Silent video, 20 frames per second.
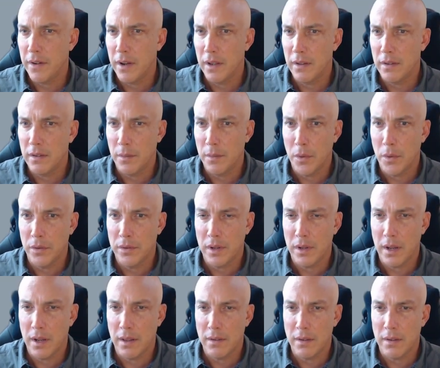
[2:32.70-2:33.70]
symbols, and
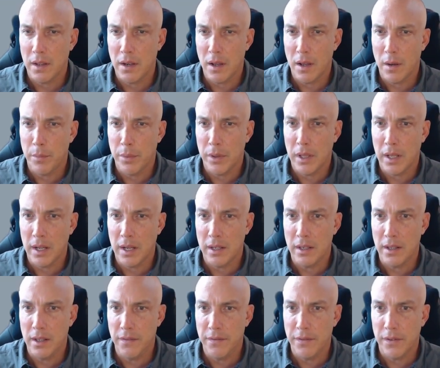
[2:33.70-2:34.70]
I said apply
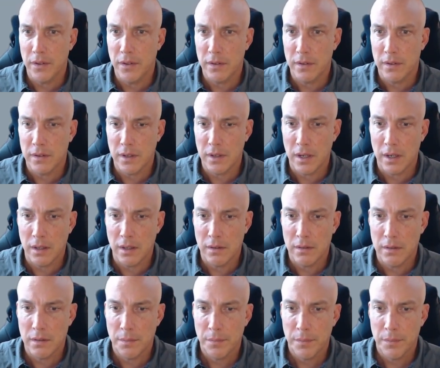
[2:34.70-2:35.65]
default settings.